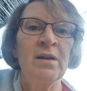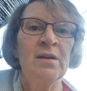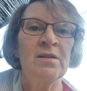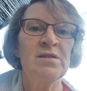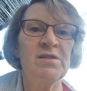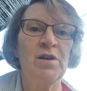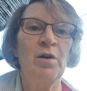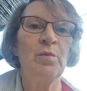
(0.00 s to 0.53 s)

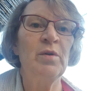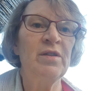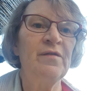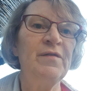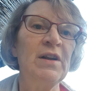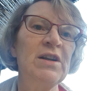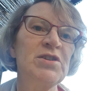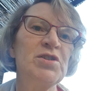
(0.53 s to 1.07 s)
So, with the
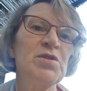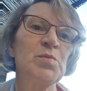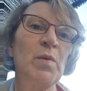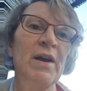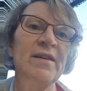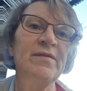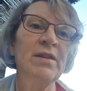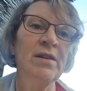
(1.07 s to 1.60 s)
villagers
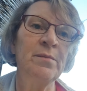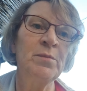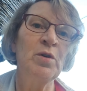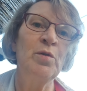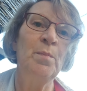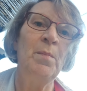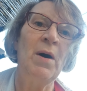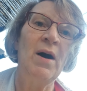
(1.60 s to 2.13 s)
waving them
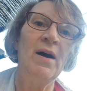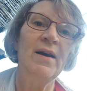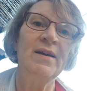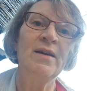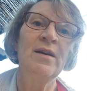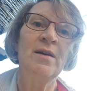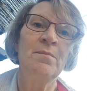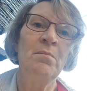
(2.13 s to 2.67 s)
goodbye,
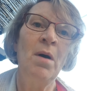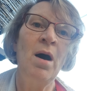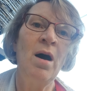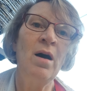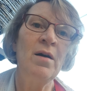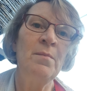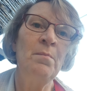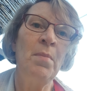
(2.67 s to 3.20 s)

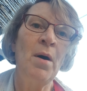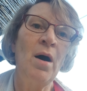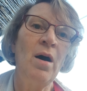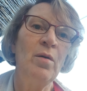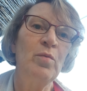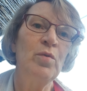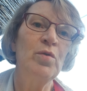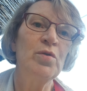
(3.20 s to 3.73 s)
Ma and
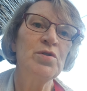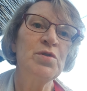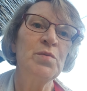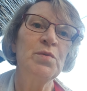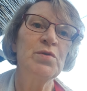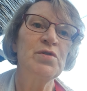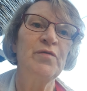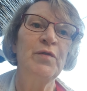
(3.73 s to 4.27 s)
Ba walked
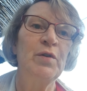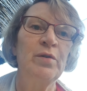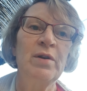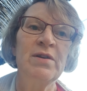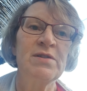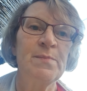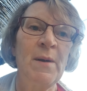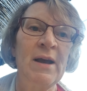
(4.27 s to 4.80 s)
towards
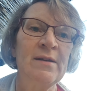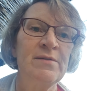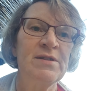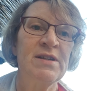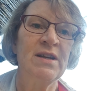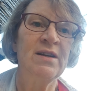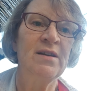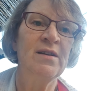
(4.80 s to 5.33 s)
Fruitless
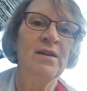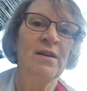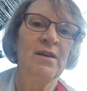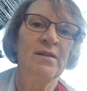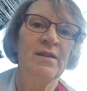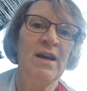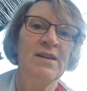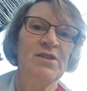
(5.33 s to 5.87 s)
Mountain
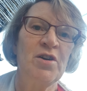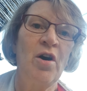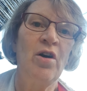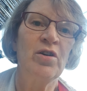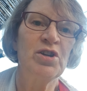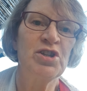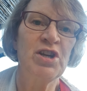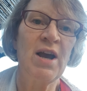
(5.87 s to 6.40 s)
their
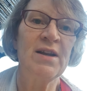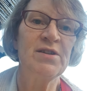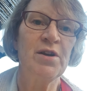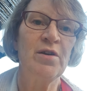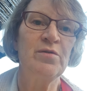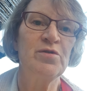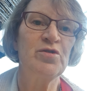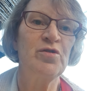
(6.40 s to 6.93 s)
dark
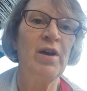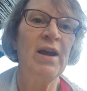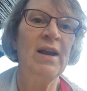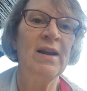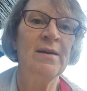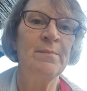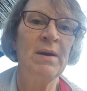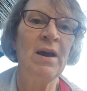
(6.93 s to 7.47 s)
shadows
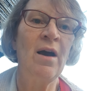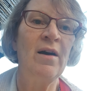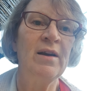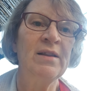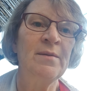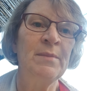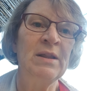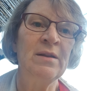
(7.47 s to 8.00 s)
trailing
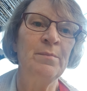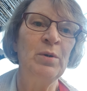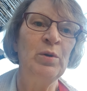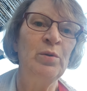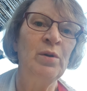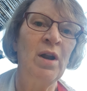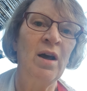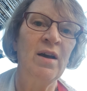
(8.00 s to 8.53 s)
behind them in the
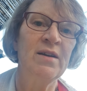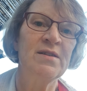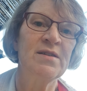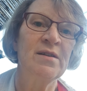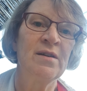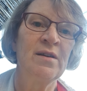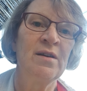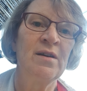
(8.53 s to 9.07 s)
moonlight.
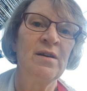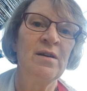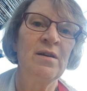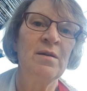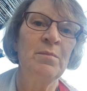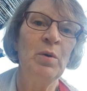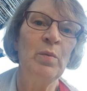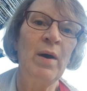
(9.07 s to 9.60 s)

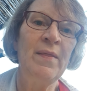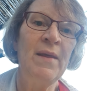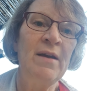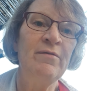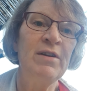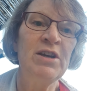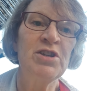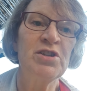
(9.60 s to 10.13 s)
But when they
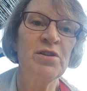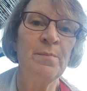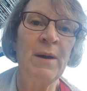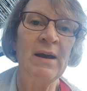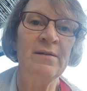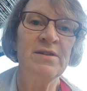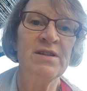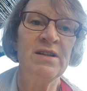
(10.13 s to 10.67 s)
reached the
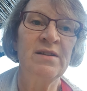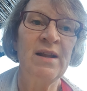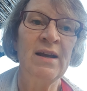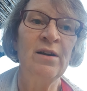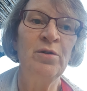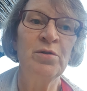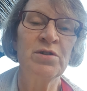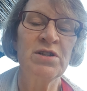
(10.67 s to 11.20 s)
mountain,
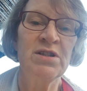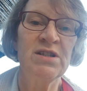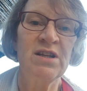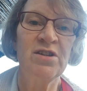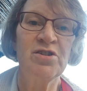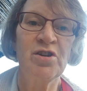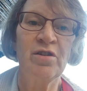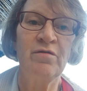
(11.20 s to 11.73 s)
they looked at
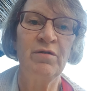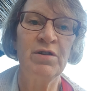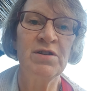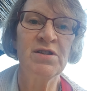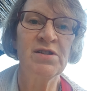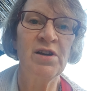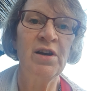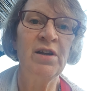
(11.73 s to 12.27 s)
each other
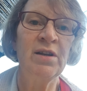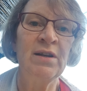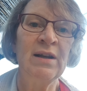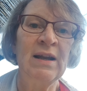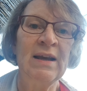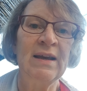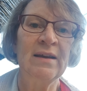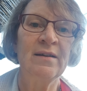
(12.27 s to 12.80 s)

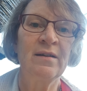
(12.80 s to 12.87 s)
uncertainly.